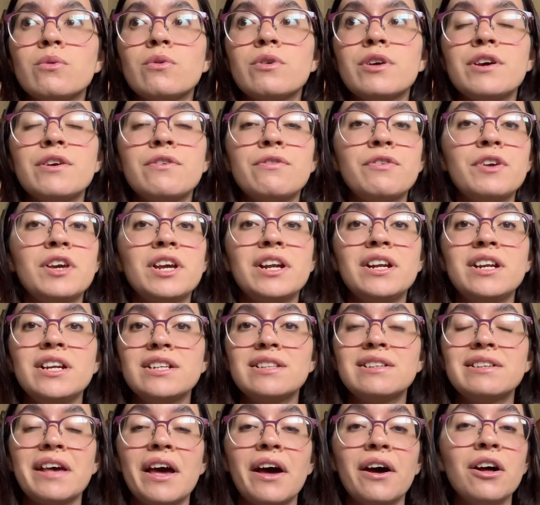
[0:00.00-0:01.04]
if he
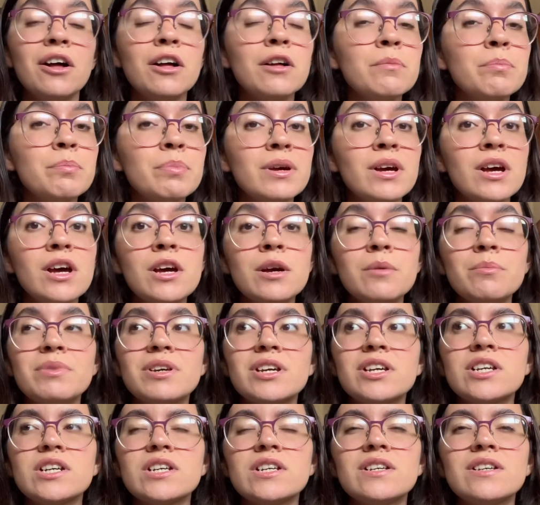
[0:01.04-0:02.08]
needs help,
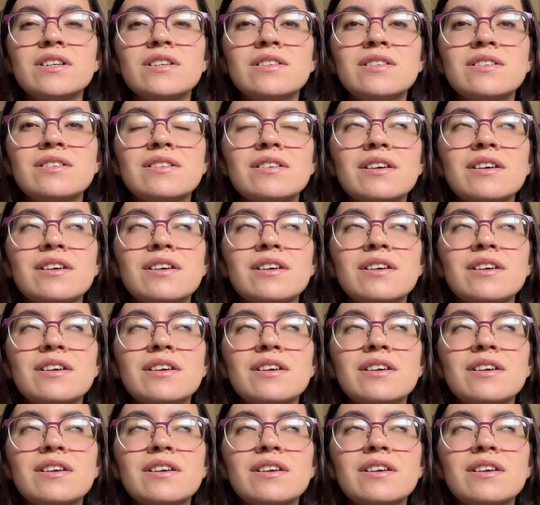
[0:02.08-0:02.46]
because